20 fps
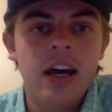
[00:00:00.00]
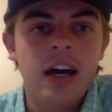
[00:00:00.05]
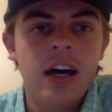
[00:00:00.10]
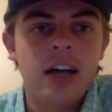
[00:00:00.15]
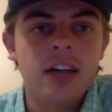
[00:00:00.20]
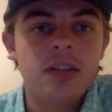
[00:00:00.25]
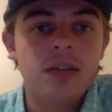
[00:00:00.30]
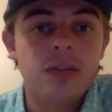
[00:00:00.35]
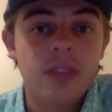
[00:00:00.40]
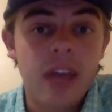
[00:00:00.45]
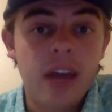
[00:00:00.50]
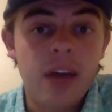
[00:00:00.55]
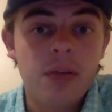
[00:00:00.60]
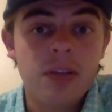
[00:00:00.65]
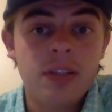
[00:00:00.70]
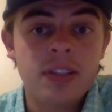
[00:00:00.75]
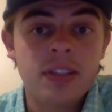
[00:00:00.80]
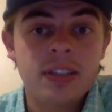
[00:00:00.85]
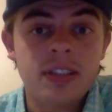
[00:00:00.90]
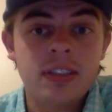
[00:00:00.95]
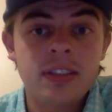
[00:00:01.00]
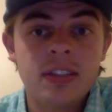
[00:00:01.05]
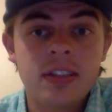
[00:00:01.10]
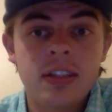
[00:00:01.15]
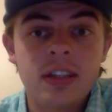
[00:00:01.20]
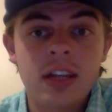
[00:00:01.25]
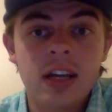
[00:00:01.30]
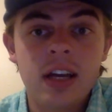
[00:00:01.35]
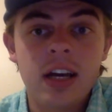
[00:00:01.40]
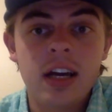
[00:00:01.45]
So for that reason,
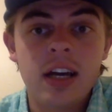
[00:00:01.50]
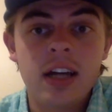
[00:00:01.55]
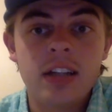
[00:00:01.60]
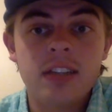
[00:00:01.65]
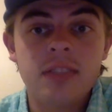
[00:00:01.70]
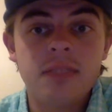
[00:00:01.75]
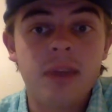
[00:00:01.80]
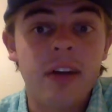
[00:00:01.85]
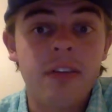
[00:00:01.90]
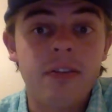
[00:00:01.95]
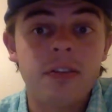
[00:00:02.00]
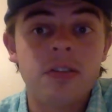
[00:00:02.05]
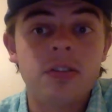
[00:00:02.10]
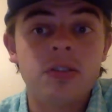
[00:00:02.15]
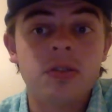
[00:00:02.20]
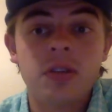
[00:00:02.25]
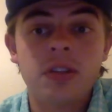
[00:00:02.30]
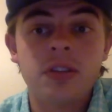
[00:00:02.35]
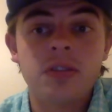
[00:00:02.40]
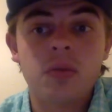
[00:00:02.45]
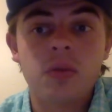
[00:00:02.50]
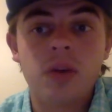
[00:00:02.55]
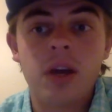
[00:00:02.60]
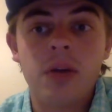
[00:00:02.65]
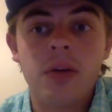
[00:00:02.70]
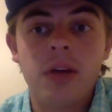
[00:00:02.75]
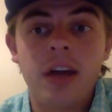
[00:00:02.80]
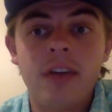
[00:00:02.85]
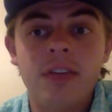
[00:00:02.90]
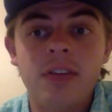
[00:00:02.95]
this is my first choice for where I
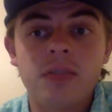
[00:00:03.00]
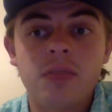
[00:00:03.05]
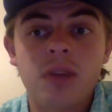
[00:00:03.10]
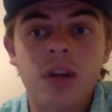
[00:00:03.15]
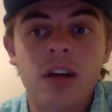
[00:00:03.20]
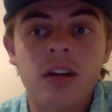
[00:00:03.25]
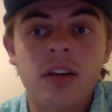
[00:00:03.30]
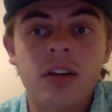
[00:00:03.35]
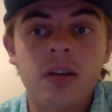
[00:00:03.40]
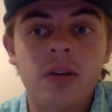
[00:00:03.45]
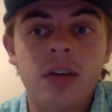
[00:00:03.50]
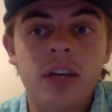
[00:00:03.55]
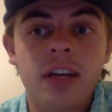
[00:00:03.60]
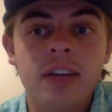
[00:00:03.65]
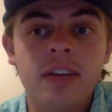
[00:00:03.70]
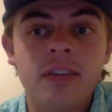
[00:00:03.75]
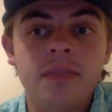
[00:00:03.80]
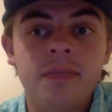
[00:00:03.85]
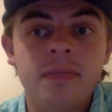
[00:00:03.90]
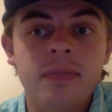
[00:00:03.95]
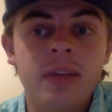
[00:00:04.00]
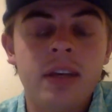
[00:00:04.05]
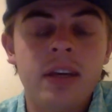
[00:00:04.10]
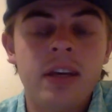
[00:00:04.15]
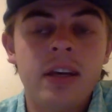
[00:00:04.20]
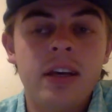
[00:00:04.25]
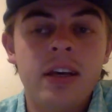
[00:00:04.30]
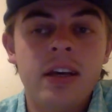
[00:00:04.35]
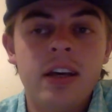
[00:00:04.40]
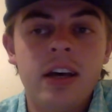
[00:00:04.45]
would have this product located.
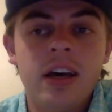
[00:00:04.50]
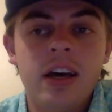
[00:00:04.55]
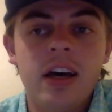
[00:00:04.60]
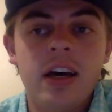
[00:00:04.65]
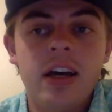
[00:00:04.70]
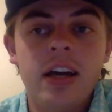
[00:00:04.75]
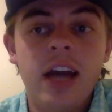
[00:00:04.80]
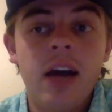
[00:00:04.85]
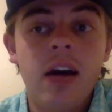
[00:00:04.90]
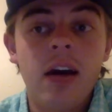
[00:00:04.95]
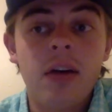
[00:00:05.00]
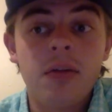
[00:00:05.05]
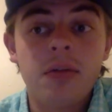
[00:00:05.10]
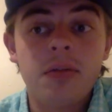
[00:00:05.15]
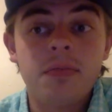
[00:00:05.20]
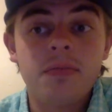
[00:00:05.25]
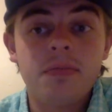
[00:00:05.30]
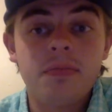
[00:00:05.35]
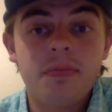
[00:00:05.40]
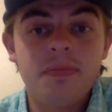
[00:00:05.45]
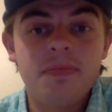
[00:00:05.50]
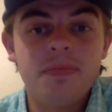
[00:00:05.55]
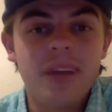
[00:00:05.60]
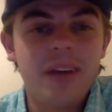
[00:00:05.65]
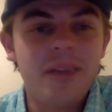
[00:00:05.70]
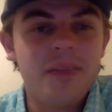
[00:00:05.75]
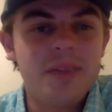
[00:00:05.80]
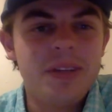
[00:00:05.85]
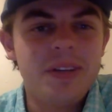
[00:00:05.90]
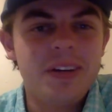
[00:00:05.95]
Now
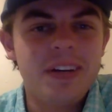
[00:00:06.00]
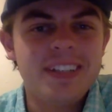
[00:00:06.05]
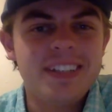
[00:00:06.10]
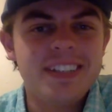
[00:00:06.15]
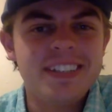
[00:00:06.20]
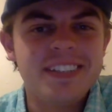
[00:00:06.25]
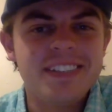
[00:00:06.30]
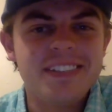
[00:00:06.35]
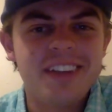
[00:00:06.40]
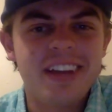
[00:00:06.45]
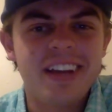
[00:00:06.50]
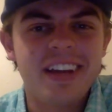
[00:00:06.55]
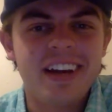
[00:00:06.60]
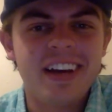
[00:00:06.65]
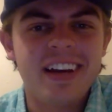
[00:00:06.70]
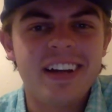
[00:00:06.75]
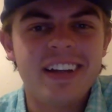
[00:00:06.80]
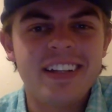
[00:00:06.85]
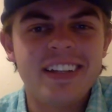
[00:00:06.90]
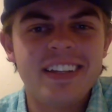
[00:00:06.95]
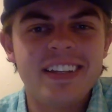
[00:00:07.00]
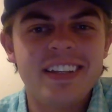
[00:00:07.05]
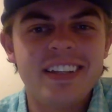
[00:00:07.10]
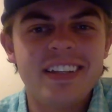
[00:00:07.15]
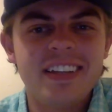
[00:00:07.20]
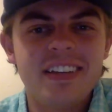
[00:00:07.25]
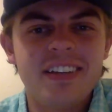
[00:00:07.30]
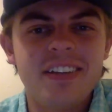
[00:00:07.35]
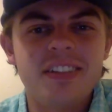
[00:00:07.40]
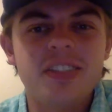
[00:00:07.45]
I'd be crazy
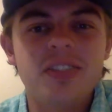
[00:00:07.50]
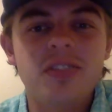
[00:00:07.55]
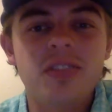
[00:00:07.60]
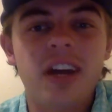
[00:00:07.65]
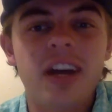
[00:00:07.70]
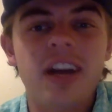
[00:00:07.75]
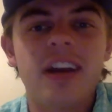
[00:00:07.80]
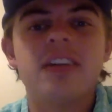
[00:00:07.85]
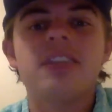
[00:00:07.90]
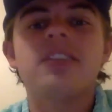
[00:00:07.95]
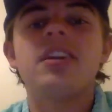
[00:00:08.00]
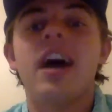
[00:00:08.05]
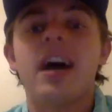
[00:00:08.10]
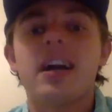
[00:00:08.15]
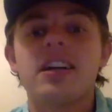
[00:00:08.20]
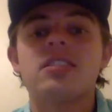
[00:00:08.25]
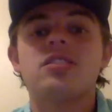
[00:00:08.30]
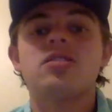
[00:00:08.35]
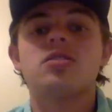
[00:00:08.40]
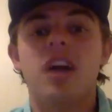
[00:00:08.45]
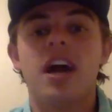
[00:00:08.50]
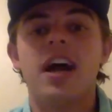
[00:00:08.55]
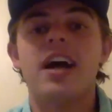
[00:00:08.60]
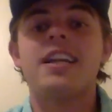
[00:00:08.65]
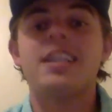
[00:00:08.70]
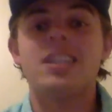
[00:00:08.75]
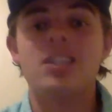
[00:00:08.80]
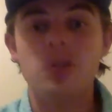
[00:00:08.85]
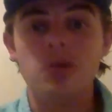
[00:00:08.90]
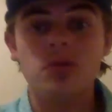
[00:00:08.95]
to not try
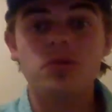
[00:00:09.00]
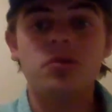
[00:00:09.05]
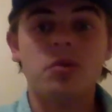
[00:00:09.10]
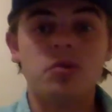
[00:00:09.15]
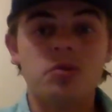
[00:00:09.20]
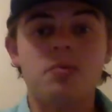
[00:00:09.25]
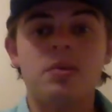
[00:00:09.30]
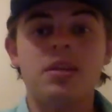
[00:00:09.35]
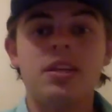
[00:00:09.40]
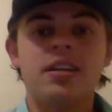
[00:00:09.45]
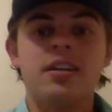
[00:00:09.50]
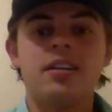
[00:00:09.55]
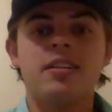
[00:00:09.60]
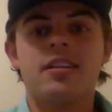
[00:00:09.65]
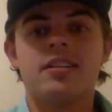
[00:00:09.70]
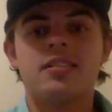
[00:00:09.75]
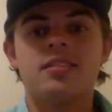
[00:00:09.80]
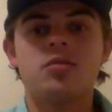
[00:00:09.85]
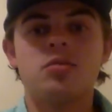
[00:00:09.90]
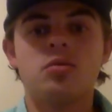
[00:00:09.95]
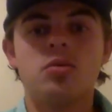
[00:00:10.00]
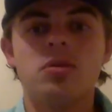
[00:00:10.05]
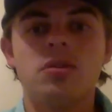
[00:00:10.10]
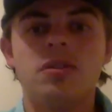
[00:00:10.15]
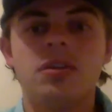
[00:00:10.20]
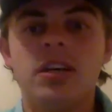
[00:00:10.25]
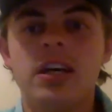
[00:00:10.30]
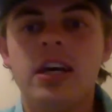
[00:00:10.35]
and use social media as a tool.